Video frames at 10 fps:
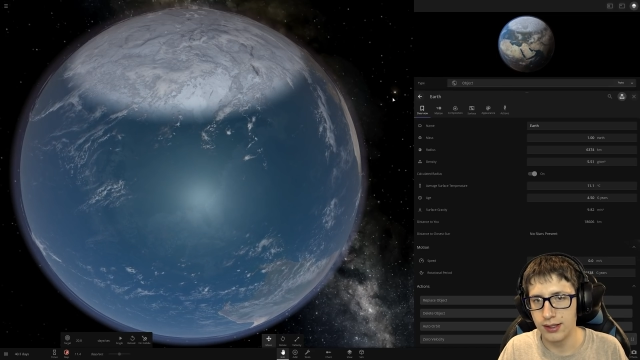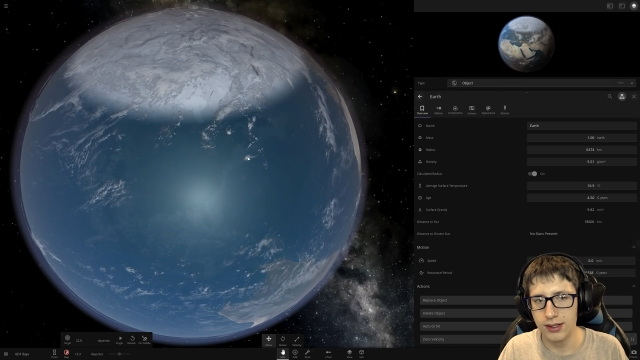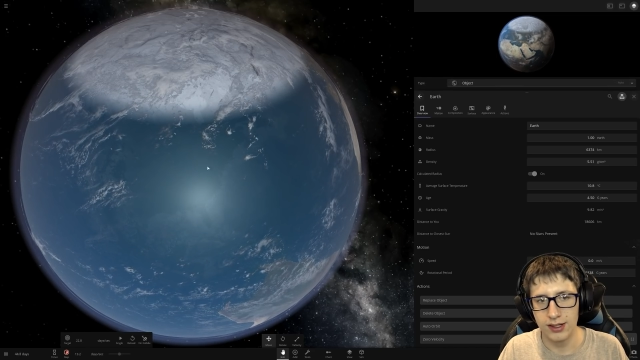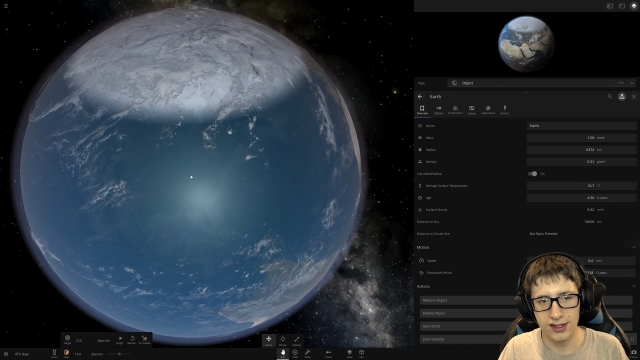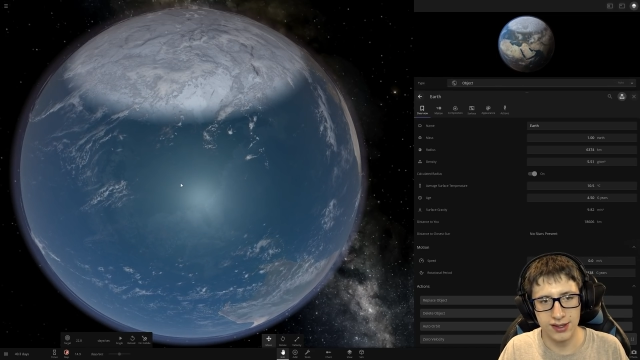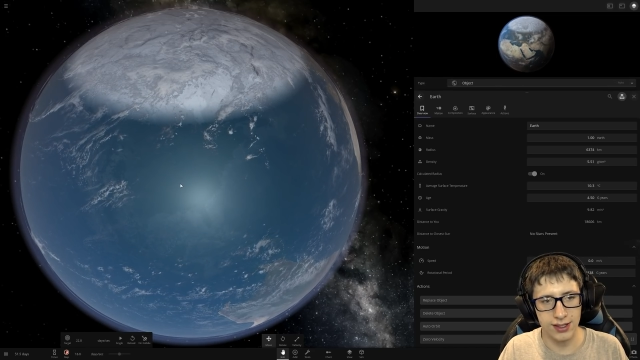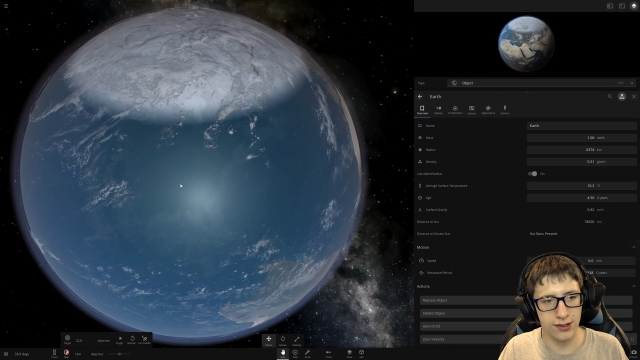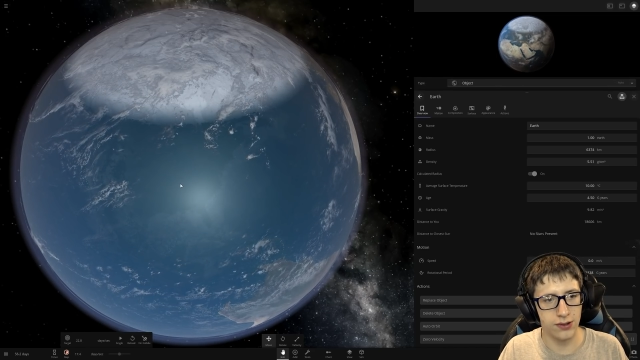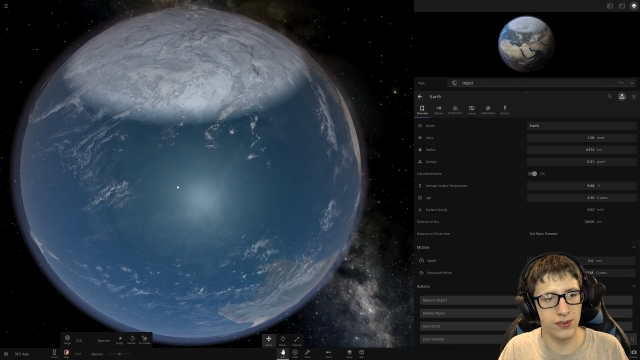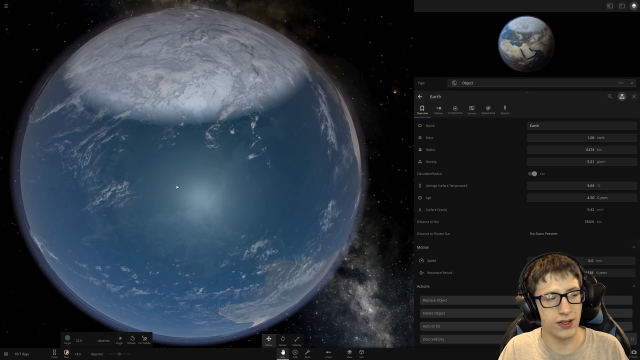I think it
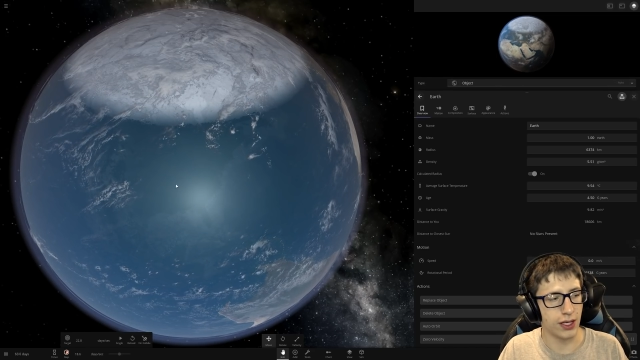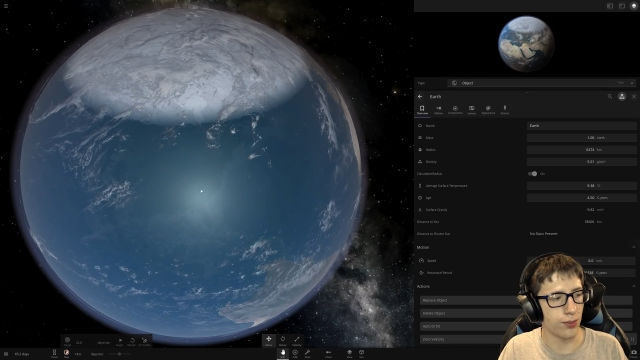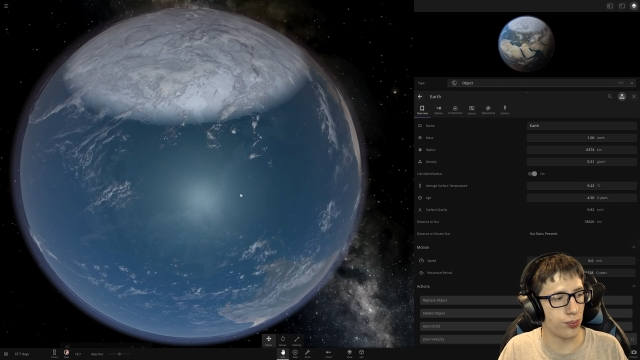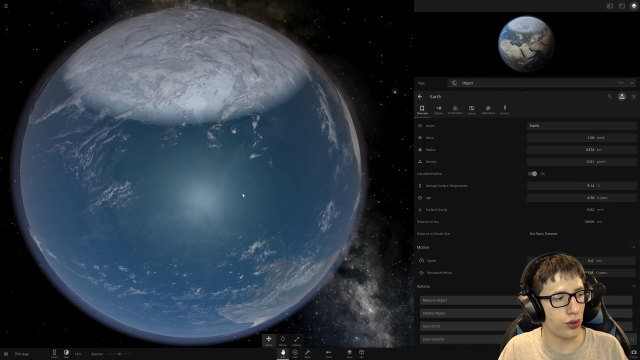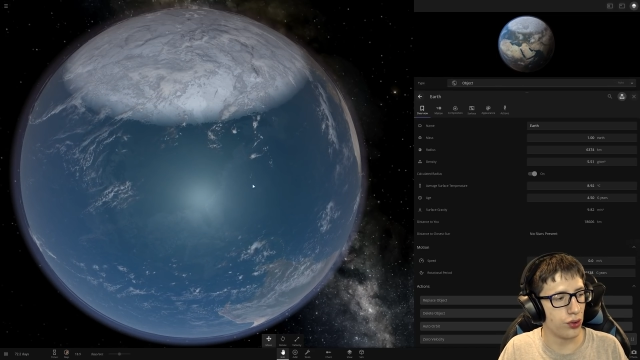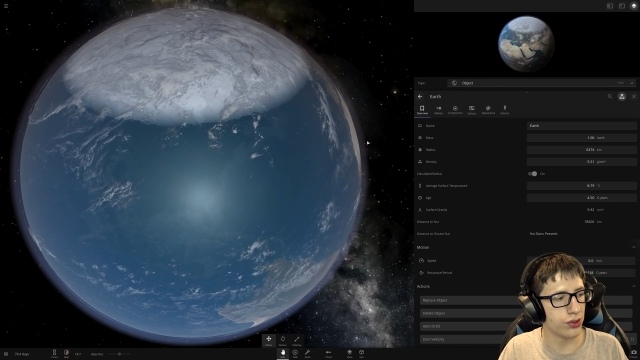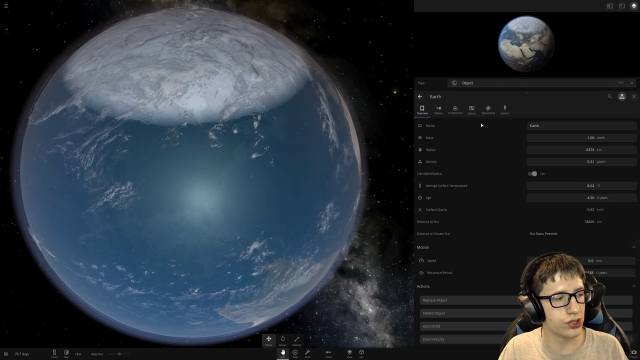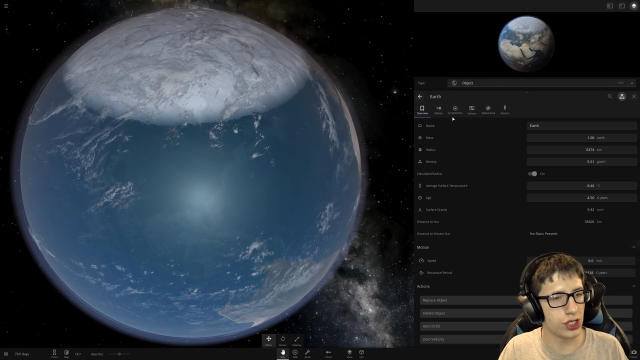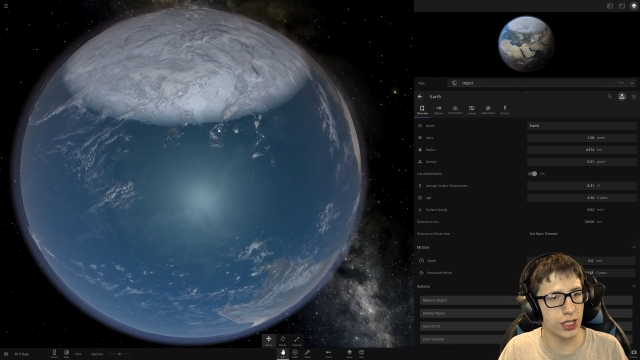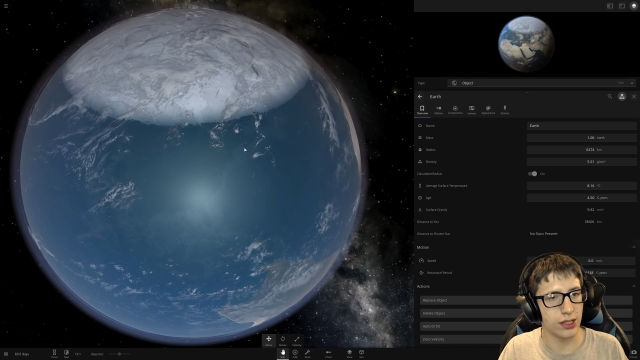would be like
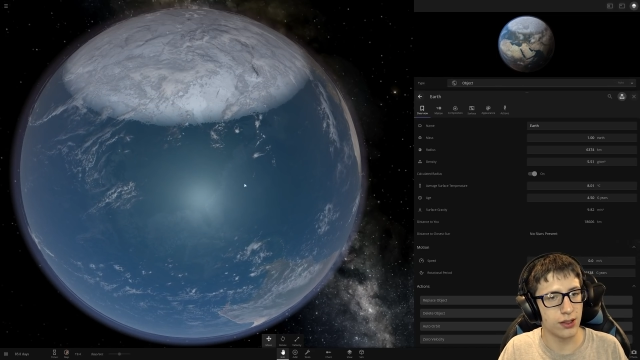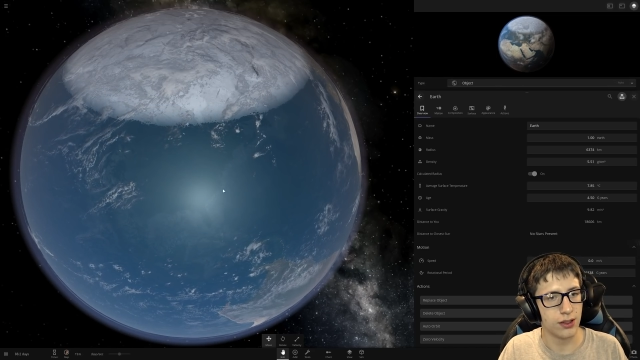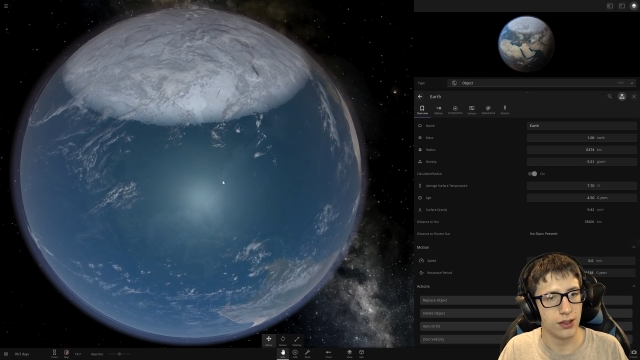bulging